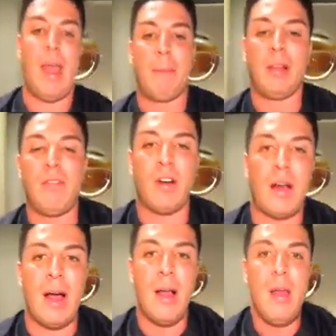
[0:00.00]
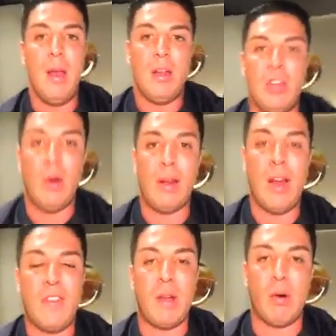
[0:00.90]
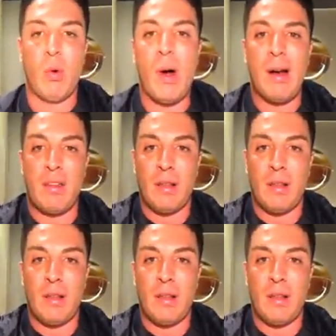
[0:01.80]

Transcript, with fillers: And believe it or not, doing nothing requires